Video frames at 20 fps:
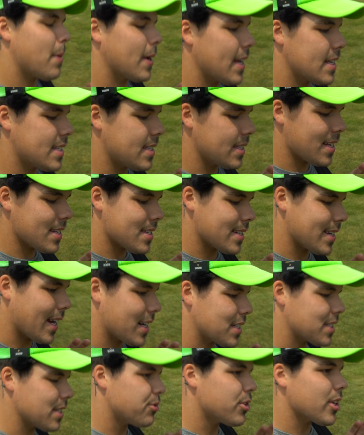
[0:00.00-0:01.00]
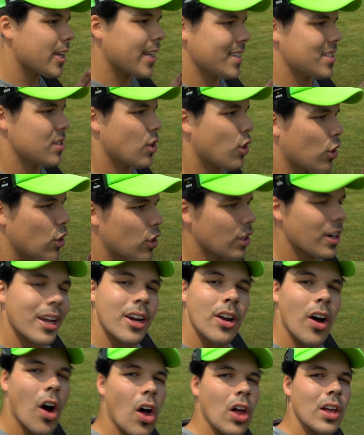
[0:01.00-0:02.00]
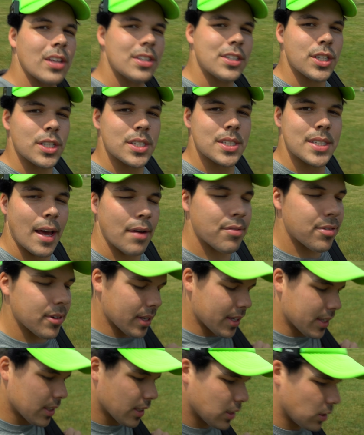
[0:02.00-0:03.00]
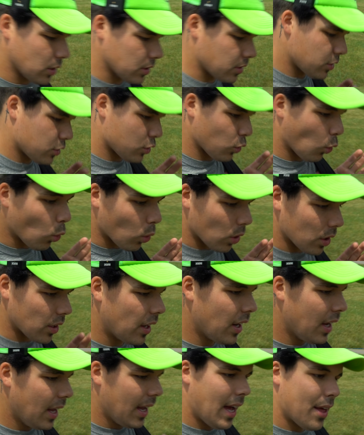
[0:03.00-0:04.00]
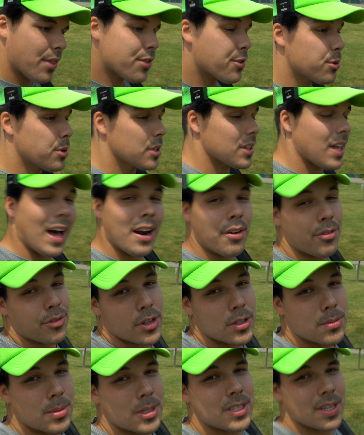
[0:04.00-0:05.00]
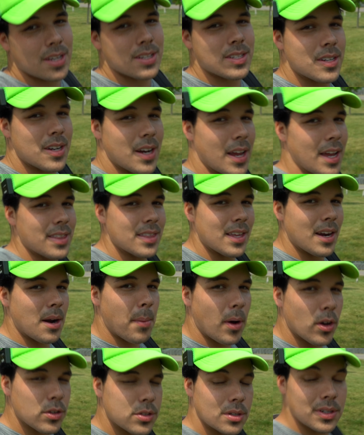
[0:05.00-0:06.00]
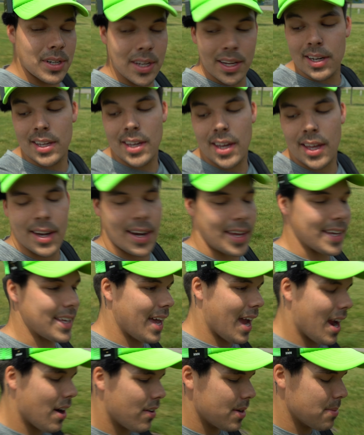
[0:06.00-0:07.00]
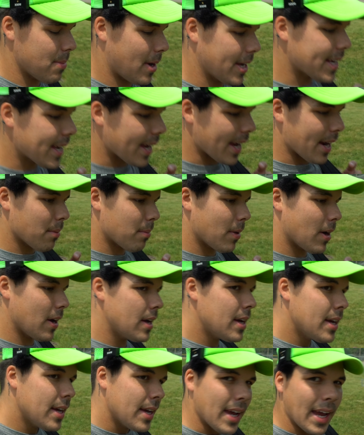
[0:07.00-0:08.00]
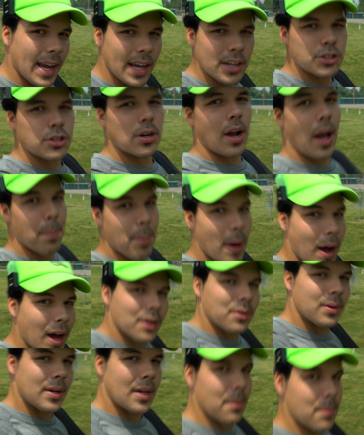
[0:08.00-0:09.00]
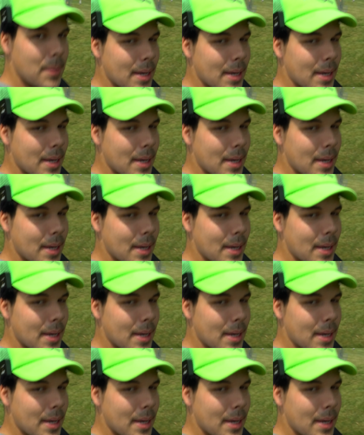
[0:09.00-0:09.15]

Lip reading: I guess it doesn't actually feel like it's hurt at all. It's just definitely a little sore. Threw a lot of Frisbees yesterday, and then I'm also an idiot and I carry my camera and tripod when I'm